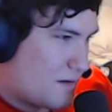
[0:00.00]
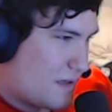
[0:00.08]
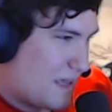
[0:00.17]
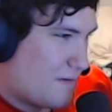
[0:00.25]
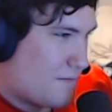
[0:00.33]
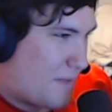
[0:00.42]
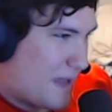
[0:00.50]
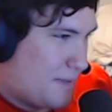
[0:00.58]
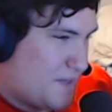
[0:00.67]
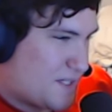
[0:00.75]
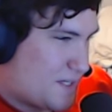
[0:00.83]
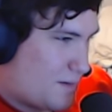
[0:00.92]
It might
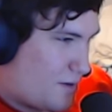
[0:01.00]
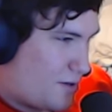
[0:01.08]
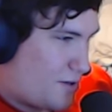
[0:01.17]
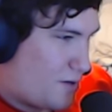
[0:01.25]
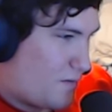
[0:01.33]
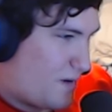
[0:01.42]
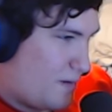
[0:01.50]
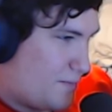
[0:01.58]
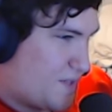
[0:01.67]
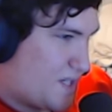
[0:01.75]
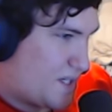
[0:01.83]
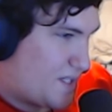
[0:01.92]
be similar to Rainbow
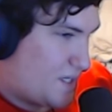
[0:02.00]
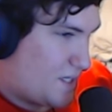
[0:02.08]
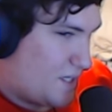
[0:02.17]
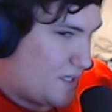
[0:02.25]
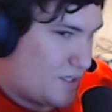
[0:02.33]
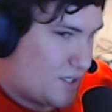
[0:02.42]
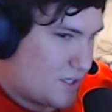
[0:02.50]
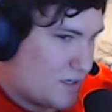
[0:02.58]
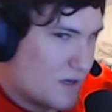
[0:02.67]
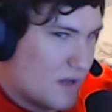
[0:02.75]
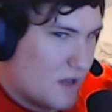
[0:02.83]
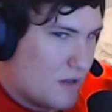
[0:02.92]
Six Siege,
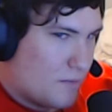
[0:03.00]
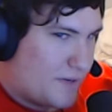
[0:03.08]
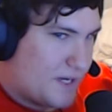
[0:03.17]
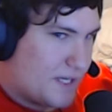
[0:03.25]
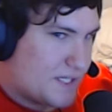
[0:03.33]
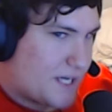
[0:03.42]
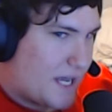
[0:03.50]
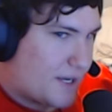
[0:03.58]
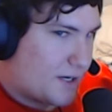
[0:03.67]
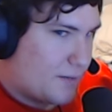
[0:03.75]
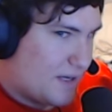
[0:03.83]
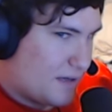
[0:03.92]
but it's not going
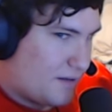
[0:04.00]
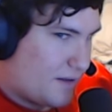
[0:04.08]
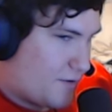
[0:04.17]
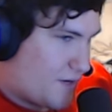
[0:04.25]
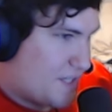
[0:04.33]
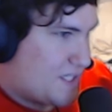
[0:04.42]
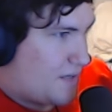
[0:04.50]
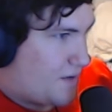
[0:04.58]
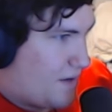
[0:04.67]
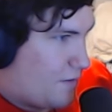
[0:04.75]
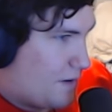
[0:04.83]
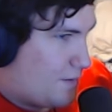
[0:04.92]
to be anything crazy
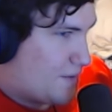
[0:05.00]
like Rainbow